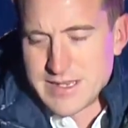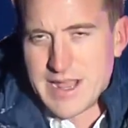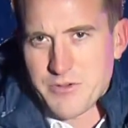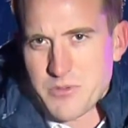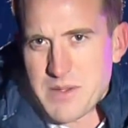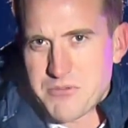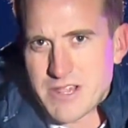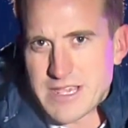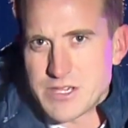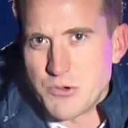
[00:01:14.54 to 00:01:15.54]
Now we're going to be
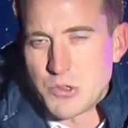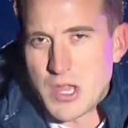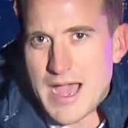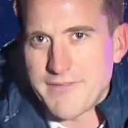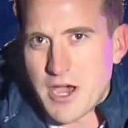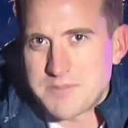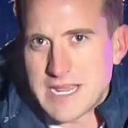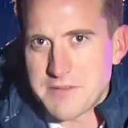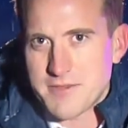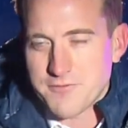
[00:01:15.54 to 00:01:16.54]
bringing you live
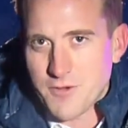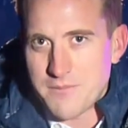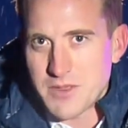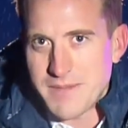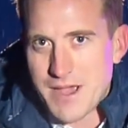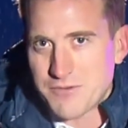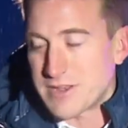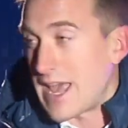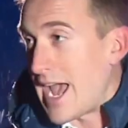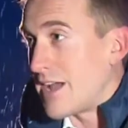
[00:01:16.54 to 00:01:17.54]
updates from the
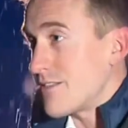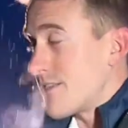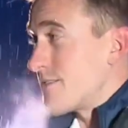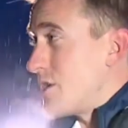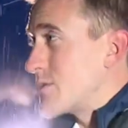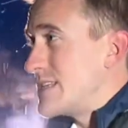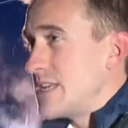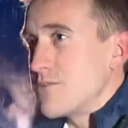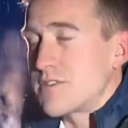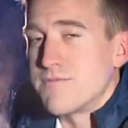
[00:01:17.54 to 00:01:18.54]
mountain as the snow
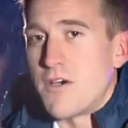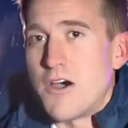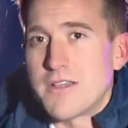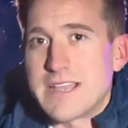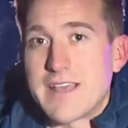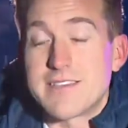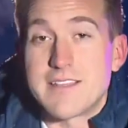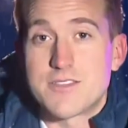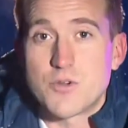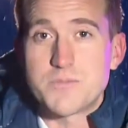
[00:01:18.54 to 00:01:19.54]
continues to fall and as
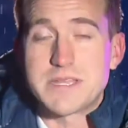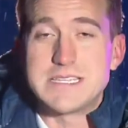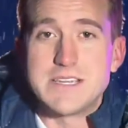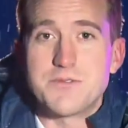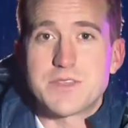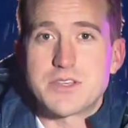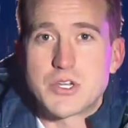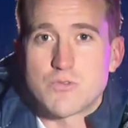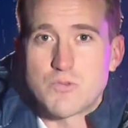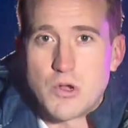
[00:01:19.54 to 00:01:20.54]
that storm continues
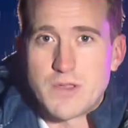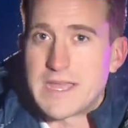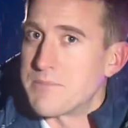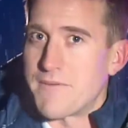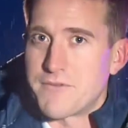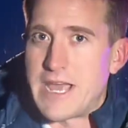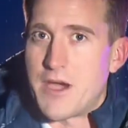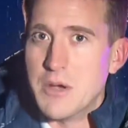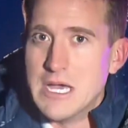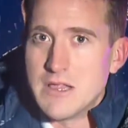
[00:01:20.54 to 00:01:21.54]
to roll in. But for
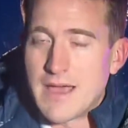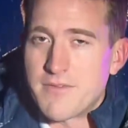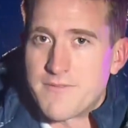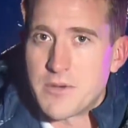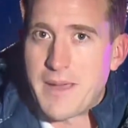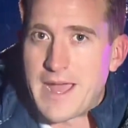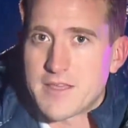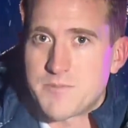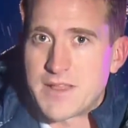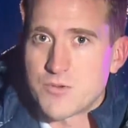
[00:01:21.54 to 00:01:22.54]
now, live on Vail
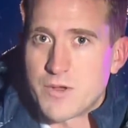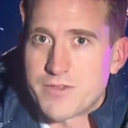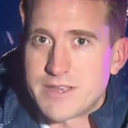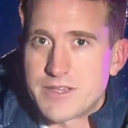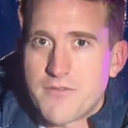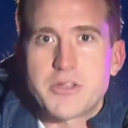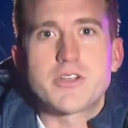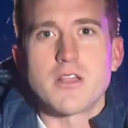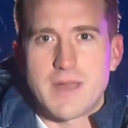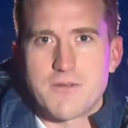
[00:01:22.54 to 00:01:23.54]
Pass, Spencer Wilson covering
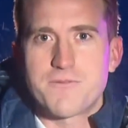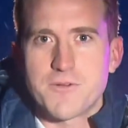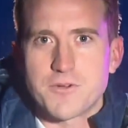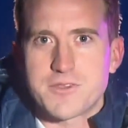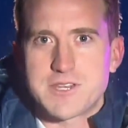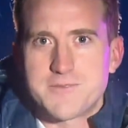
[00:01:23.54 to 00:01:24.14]
Colorado first.